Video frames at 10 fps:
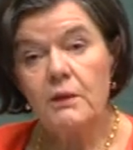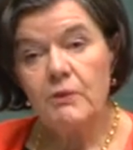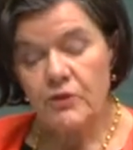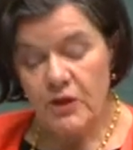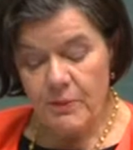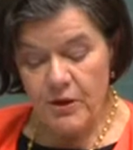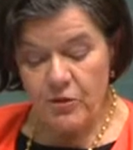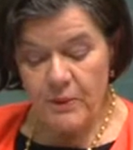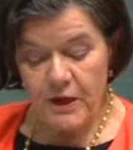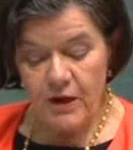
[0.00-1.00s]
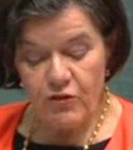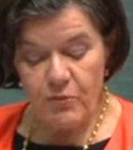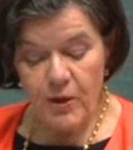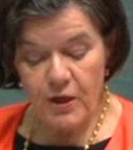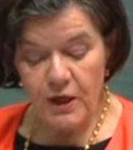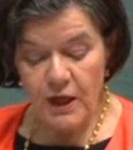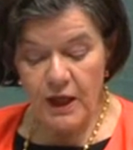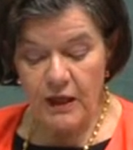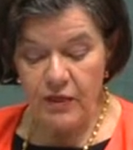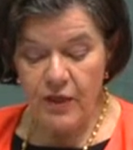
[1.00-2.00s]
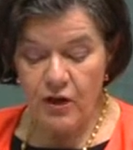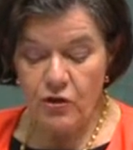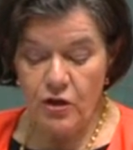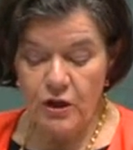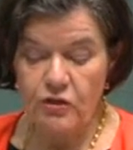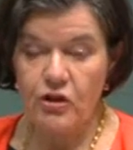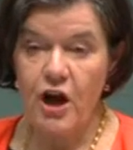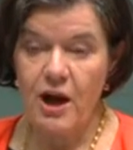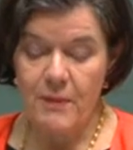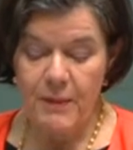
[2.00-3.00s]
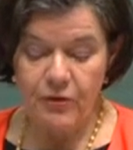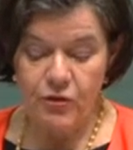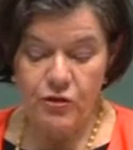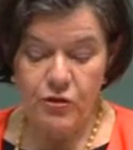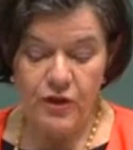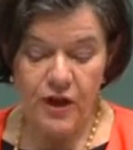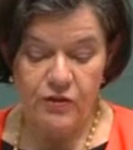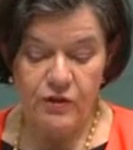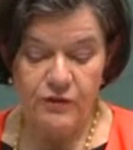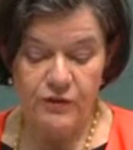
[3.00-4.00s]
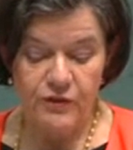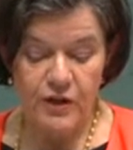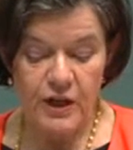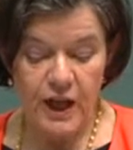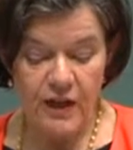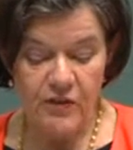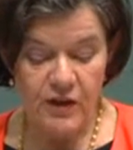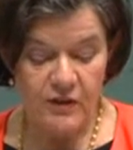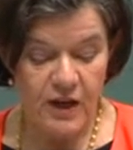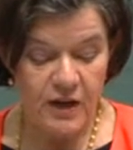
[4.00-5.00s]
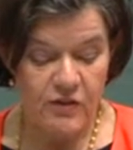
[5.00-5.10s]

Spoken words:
Mr Deputy Speaker, I've spoken at length at an earlier time about the 2015 Anzac Day